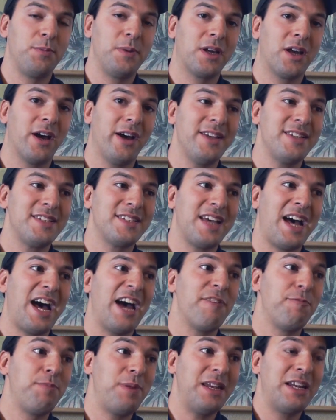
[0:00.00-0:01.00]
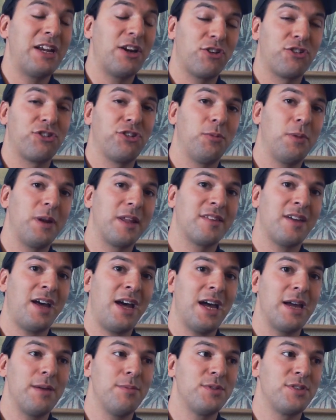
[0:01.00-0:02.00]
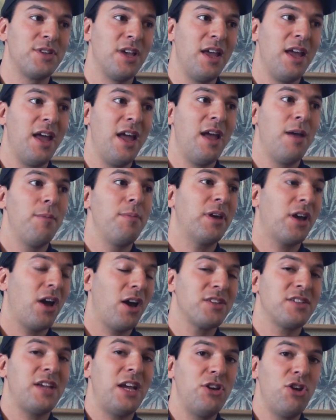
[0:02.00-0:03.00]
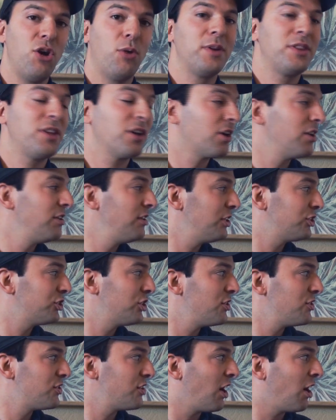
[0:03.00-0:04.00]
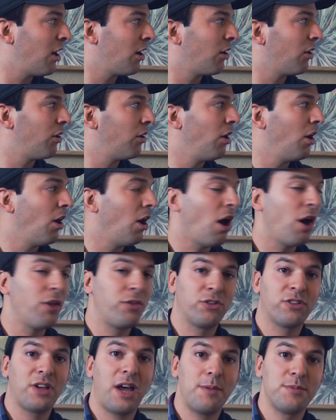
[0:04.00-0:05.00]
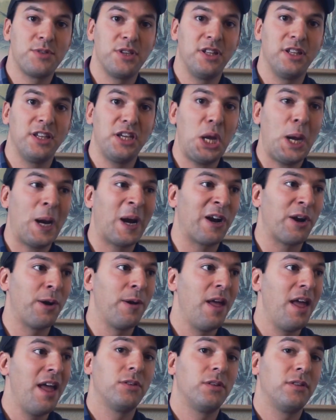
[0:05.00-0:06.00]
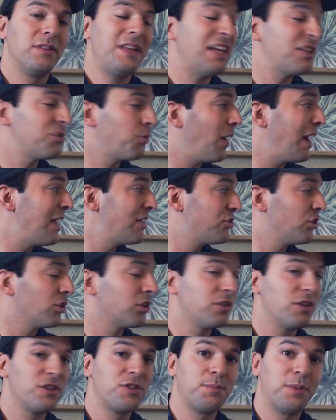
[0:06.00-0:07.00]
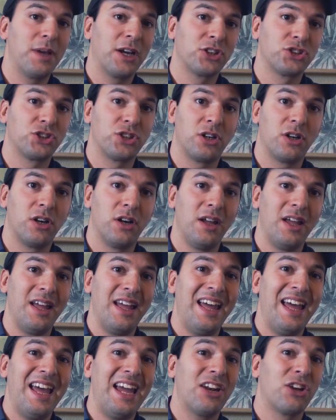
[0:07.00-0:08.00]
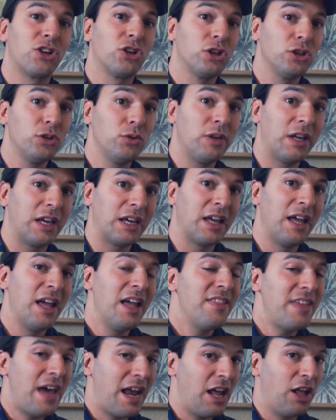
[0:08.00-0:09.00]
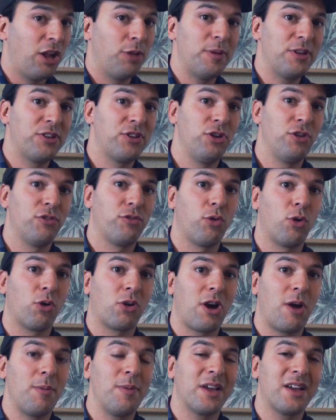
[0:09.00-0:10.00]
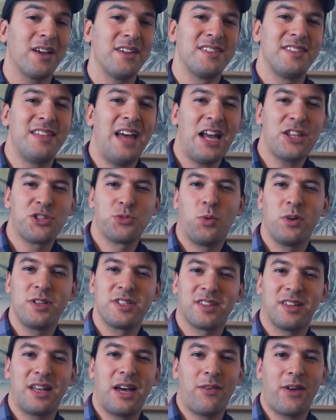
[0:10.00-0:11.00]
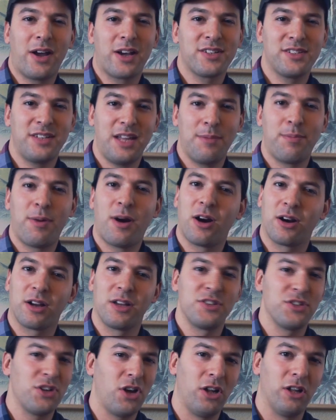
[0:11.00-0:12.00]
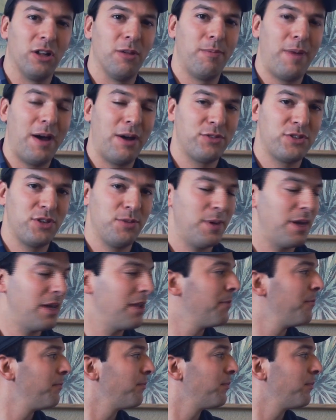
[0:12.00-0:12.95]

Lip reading: Because I've been here so many times, because I know what the conditions are other times of the year, that's why I took this picture including that element in the foreground, because that's what Slide Rock State Park is all about to me.